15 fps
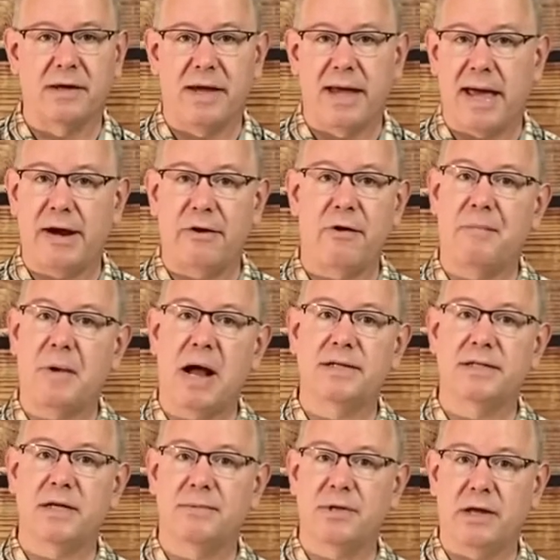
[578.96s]
And he
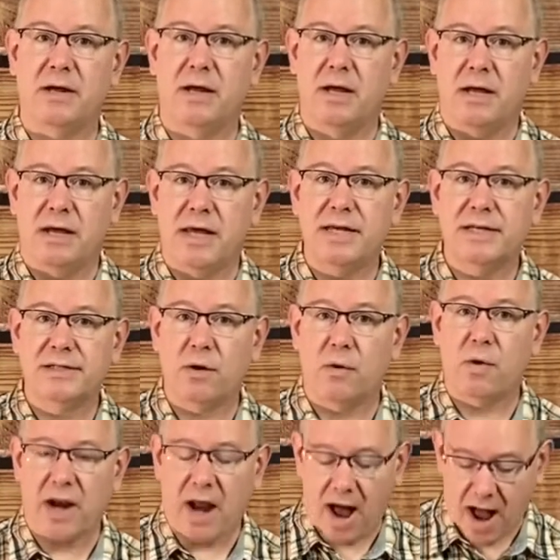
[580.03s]
reminds them that he's the
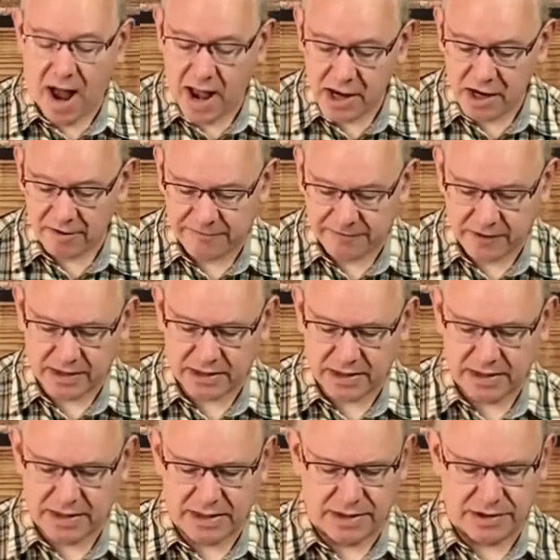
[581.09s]
one. "I
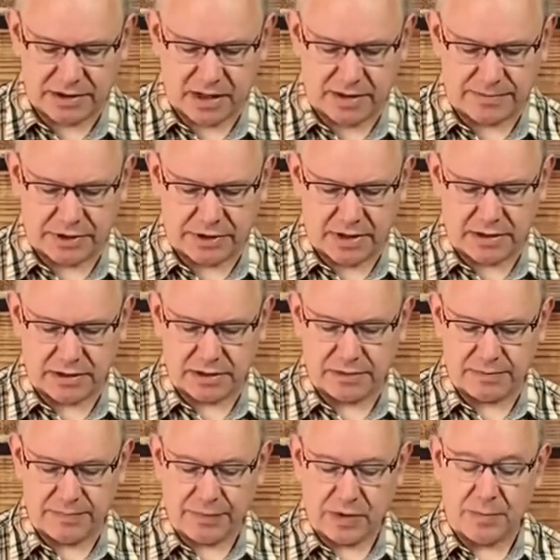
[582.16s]
afflicted the Egyptians,
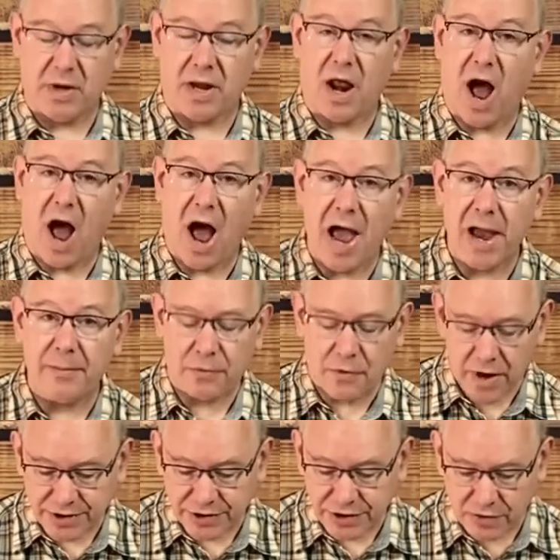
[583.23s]
but I
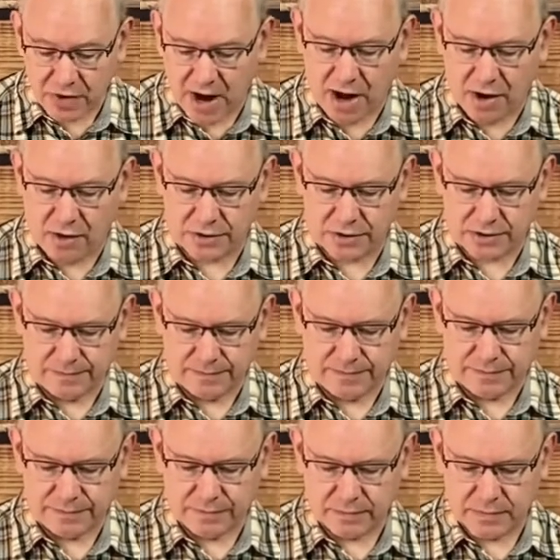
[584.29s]
brought you out."
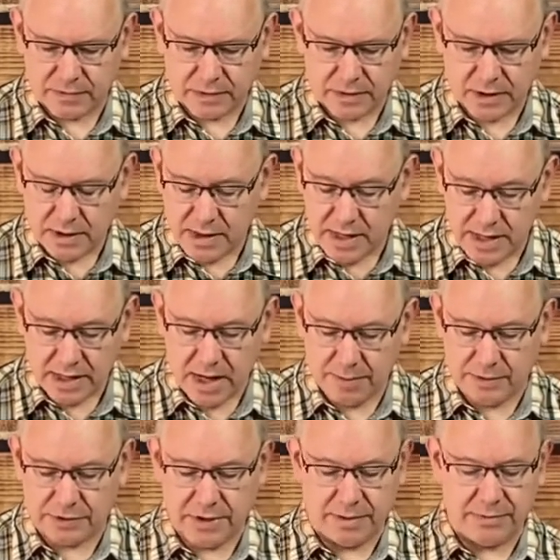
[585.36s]
He
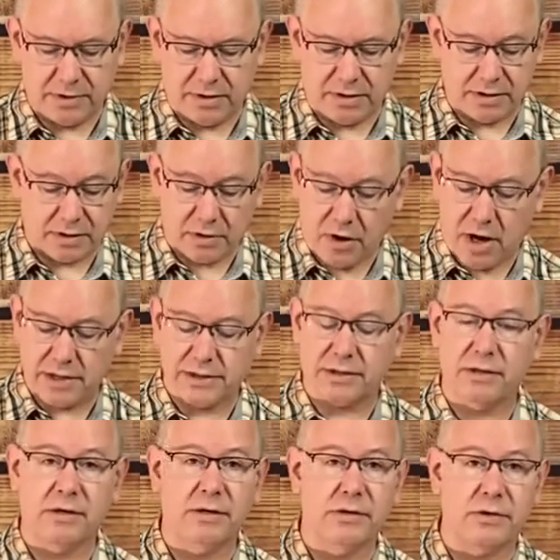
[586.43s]
enabled them to cross
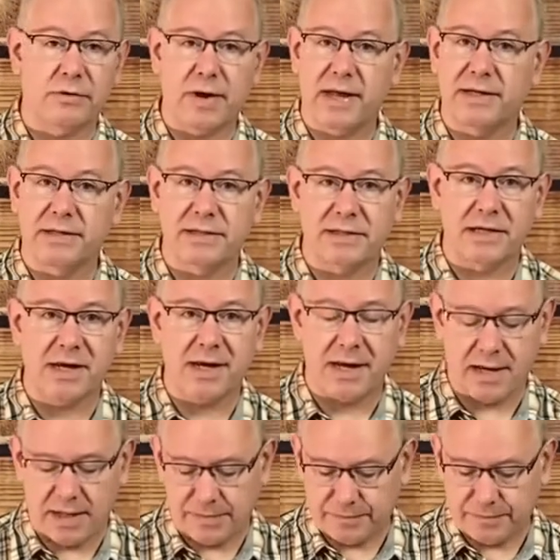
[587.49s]
the Red Sea.